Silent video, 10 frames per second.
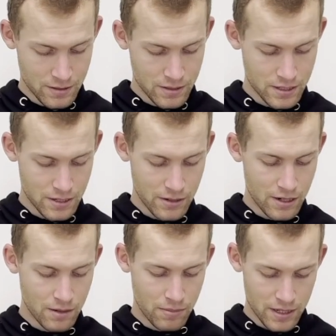So now I got
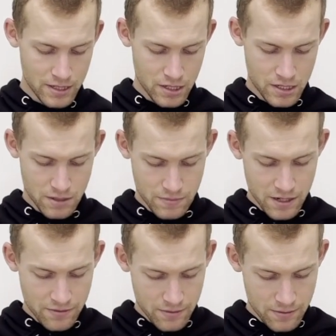it placed just above.
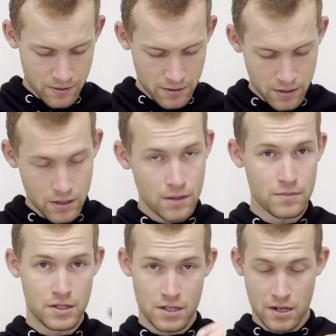I'm
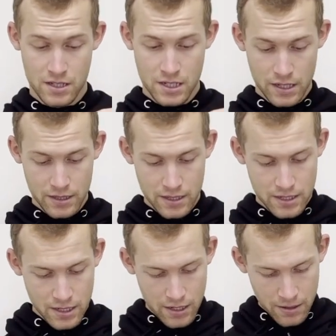just gonna tilt this
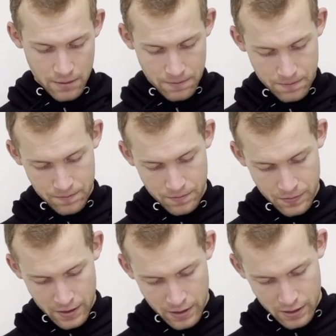in here,
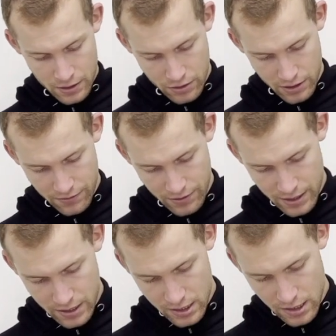try and find
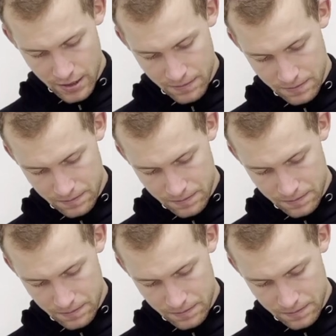the slot.